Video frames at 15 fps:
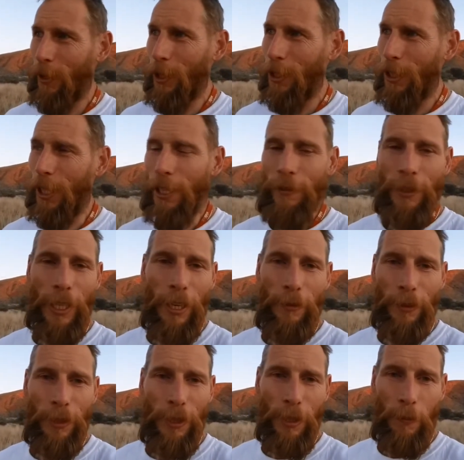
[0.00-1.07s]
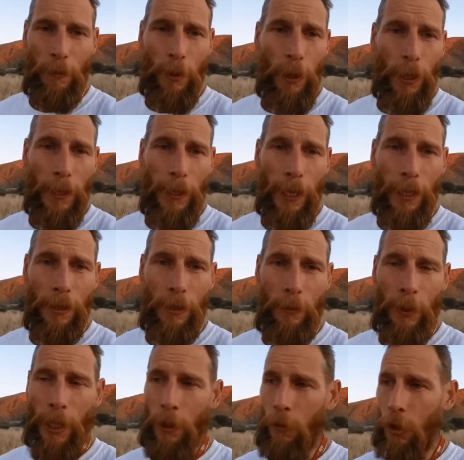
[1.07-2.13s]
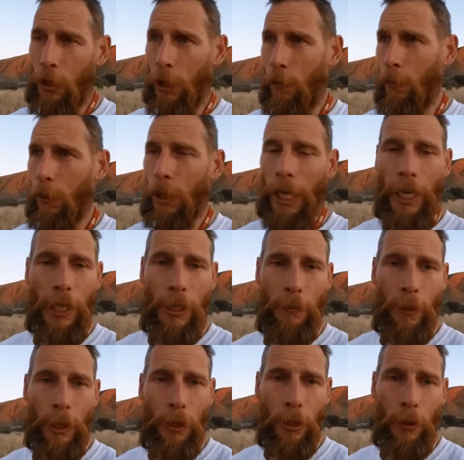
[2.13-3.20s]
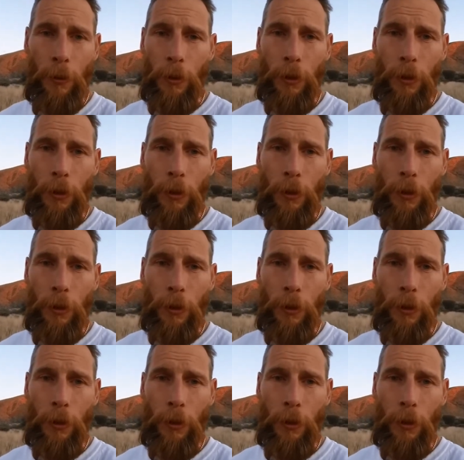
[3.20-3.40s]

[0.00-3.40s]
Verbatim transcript: Stephen Evans and Bernadette to be able to jump on the HB2